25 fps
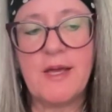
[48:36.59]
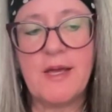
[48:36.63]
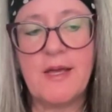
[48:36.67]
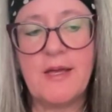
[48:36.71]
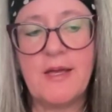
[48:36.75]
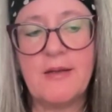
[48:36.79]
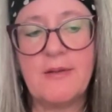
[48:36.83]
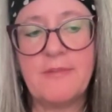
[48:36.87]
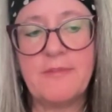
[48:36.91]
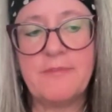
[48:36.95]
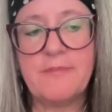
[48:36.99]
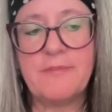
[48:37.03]

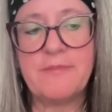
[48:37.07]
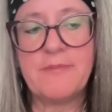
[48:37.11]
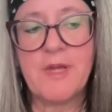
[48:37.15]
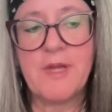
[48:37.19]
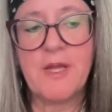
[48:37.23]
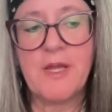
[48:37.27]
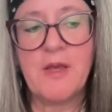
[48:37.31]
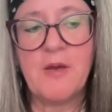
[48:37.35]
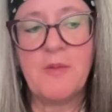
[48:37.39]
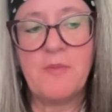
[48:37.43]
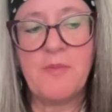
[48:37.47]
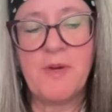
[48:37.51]
Um,
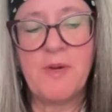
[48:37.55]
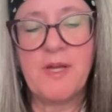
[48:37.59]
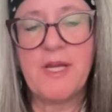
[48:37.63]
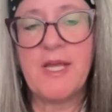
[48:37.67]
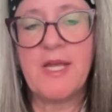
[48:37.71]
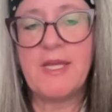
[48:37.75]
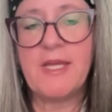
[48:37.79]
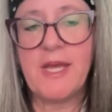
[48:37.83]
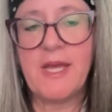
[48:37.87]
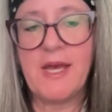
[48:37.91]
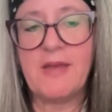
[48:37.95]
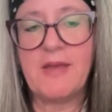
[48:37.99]
but
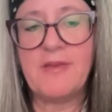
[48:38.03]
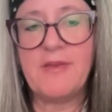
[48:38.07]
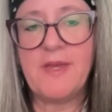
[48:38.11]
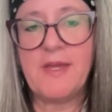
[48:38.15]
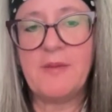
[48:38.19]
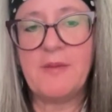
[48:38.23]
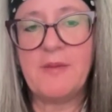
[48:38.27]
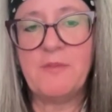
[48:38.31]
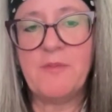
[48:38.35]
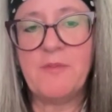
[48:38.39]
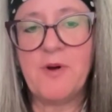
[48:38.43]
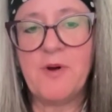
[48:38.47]
uh, yeah, I
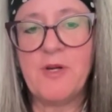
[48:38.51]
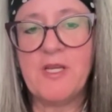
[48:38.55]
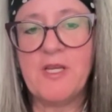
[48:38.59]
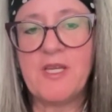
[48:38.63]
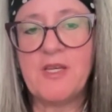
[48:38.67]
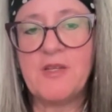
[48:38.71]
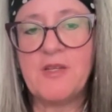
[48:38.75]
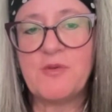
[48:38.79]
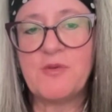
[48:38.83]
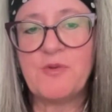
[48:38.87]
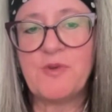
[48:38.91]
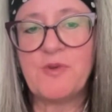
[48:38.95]
think
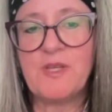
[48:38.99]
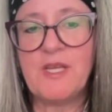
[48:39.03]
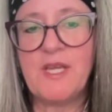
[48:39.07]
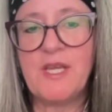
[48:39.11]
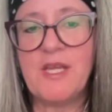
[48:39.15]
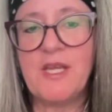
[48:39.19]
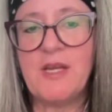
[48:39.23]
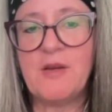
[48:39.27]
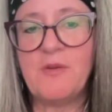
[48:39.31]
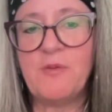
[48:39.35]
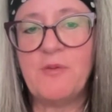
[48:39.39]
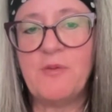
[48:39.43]
Marquese really
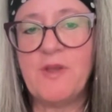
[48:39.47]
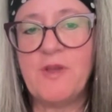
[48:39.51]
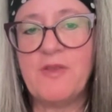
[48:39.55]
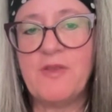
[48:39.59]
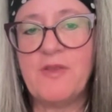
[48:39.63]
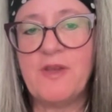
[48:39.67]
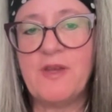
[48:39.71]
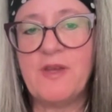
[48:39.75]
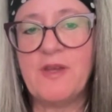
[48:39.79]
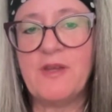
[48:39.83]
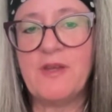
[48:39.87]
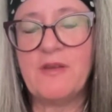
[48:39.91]
hit it
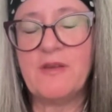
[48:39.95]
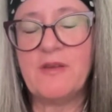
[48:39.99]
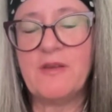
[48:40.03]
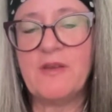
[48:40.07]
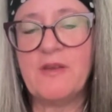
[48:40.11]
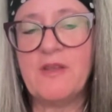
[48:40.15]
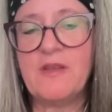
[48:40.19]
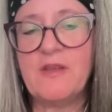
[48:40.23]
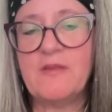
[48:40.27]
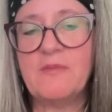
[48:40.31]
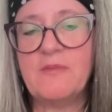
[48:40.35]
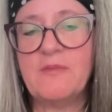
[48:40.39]
with the,
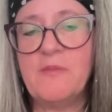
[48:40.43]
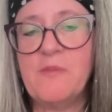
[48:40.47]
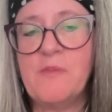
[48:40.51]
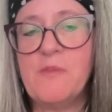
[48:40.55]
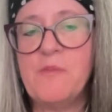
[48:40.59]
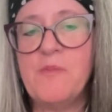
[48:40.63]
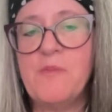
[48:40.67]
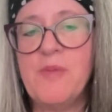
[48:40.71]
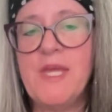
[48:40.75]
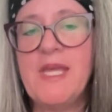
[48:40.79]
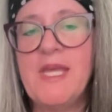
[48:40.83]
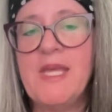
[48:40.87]
the
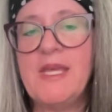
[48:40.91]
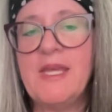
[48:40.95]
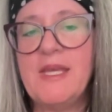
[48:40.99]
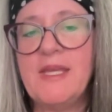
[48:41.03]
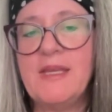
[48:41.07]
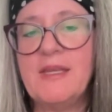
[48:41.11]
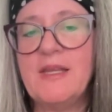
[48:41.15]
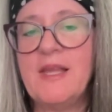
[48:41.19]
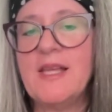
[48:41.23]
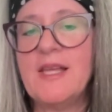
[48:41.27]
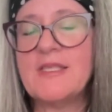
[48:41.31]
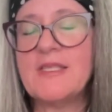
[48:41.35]
being
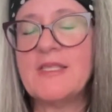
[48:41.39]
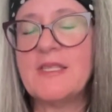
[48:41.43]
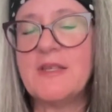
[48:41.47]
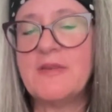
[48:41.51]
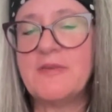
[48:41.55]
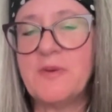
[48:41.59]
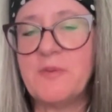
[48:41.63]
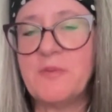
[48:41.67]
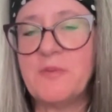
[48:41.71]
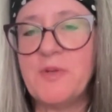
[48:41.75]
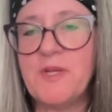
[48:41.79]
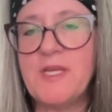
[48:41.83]
in lots of
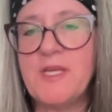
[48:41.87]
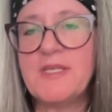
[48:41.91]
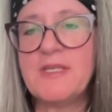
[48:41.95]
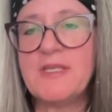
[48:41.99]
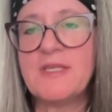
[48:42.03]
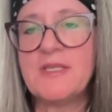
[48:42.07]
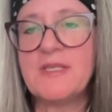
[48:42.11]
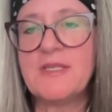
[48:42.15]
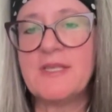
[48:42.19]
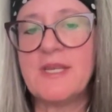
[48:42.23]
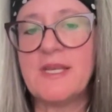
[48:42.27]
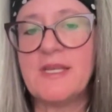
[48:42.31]
different
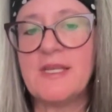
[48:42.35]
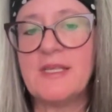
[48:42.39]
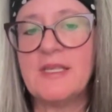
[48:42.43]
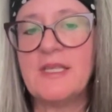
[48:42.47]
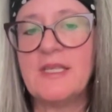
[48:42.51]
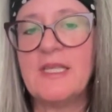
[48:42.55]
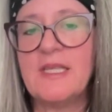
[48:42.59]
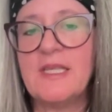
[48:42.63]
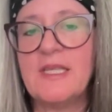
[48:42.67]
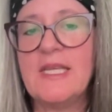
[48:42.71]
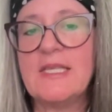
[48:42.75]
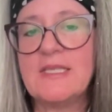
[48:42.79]
places
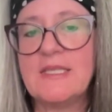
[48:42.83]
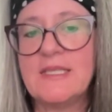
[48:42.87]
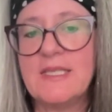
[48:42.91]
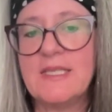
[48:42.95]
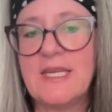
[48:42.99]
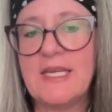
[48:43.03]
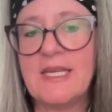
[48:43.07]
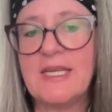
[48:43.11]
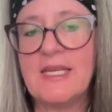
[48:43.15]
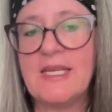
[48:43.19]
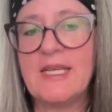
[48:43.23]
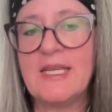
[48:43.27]
and
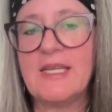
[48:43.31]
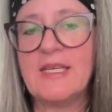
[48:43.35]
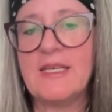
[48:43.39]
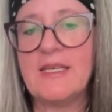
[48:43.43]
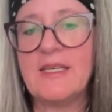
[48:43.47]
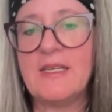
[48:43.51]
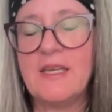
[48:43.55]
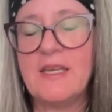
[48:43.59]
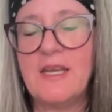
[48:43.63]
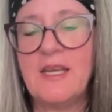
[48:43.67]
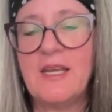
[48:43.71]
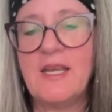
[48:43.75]
listening
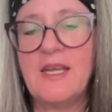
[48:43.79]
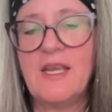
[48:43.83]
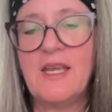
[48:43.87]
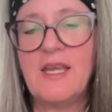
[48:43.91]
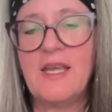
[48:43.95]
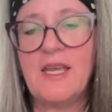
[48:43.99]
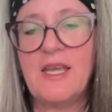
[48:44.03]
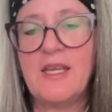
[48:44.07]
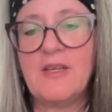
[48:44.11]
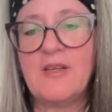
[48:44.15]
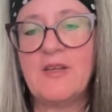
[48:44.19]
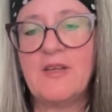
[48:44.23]
and,
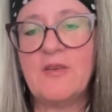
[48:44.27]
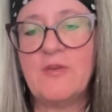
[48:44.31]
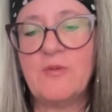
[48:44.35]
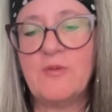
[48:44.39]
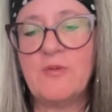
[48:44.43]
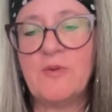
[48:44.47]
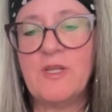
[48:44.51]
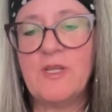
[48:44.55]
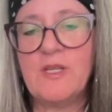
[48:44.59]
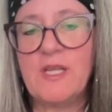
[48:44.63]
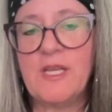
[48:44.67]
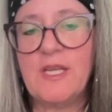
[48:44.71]

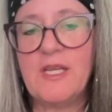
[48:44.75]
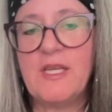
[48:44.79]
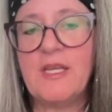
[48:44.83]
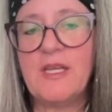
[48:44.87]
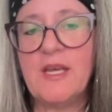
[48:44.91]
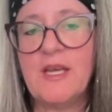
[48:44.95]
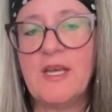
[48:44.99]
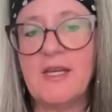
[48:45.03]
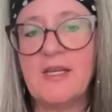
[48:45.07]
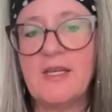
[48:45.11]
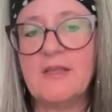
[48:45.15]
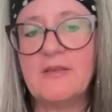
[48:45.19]
and
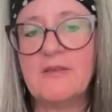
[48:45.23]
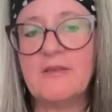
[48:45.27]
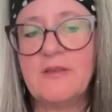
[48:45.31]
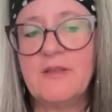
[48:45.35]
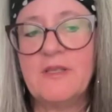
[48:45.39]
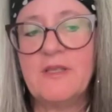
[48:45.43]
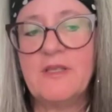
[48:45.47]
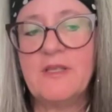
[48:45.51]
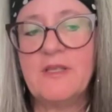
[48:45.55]
really uh,